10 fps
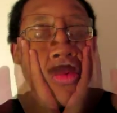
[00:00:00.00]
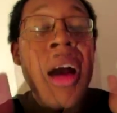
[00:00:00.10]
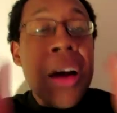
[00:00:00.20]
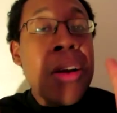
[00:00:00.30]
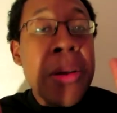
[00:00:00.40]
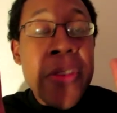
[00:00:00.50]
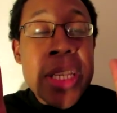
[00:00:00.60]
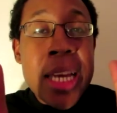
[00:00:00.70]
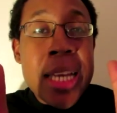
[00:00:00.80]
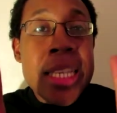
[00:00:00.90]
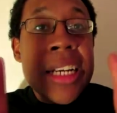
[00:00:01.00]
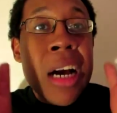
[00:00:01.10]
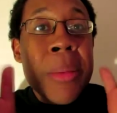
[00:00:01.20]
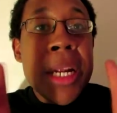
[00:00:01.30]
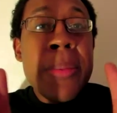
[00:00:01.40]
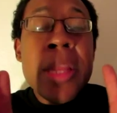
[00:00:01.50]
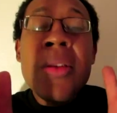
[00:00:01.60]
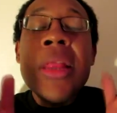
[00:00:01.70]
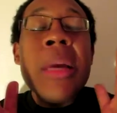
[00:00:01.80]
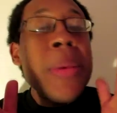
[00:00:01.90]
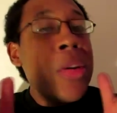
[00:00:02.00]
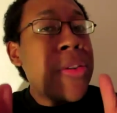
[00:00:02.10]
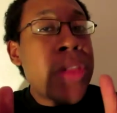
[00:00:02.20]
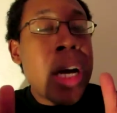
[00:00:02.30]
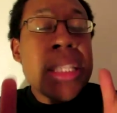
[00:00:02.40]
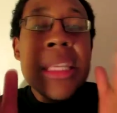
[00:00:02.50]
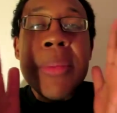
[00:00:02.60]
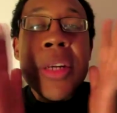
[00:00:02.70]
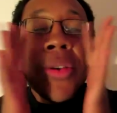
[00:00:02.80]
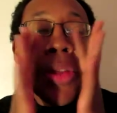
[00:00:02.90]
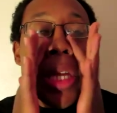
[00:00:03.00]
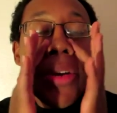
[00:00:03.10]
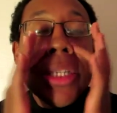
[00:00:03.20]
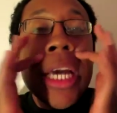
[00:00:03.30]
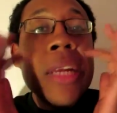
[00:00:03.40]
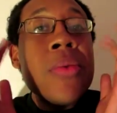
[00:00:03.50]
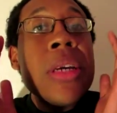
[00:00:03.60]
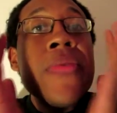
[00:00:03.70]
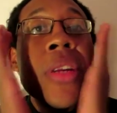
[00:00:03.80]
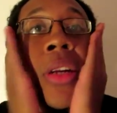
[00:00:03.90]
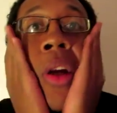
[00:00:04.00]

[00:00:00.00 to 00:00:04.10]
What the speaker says: Alright, my friends, like I said, comment down below. Let me know your thoughts. Let me know your theories. I don't even